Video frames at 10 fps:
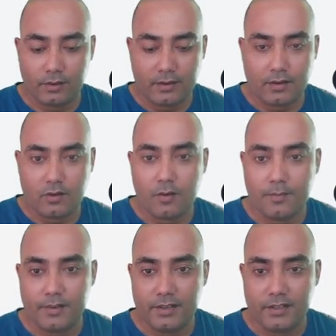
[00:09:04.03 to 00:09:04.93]
can
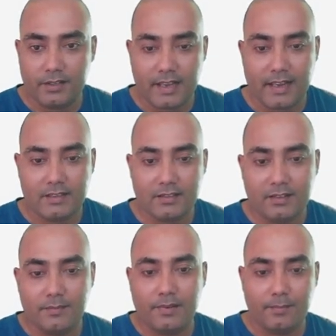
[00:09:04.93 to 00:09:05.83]
copy this and
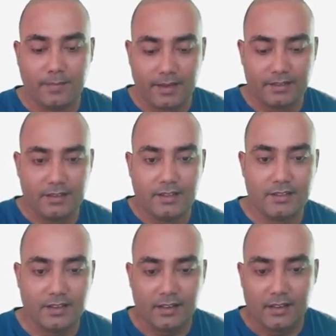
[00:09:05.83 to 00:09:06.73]
simply paste this,